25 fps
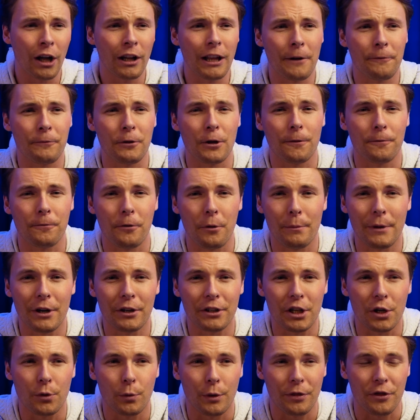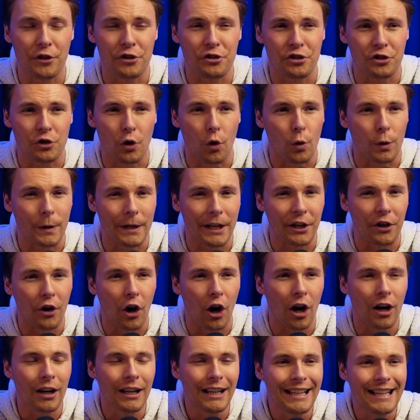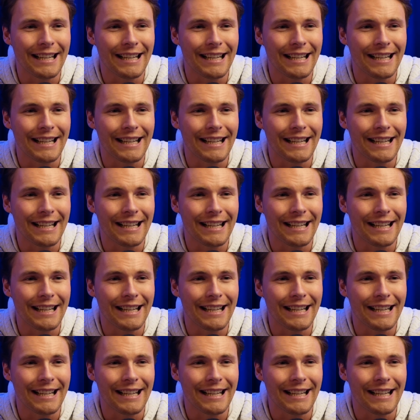if you're familiar with the story at all,